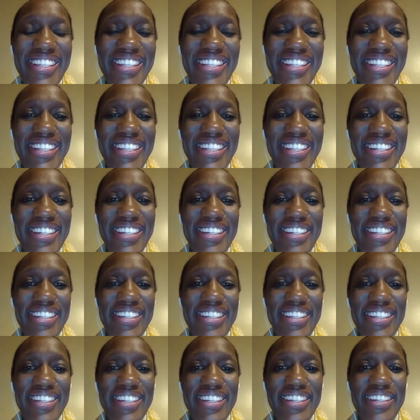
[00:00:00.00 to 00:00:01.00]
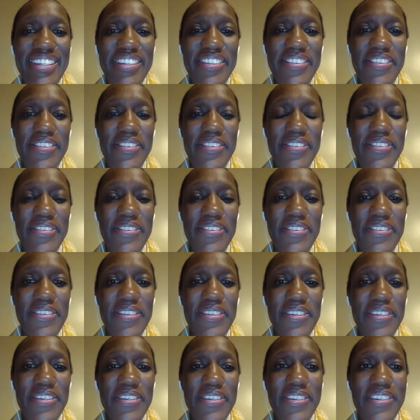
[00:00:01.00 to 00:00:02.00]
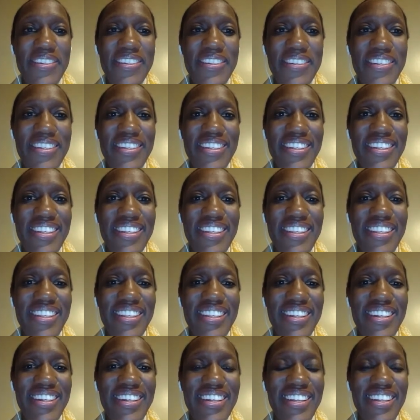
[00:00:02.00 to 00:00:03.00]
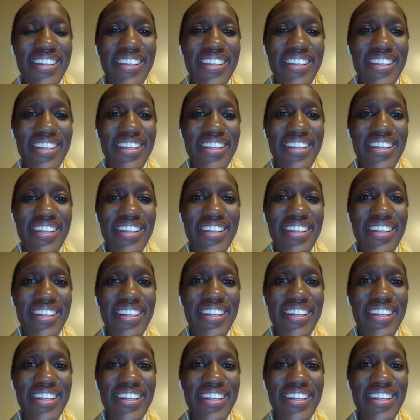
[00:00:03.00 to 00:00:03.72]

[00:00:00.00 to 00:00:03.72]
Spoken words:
The person shown says nothing.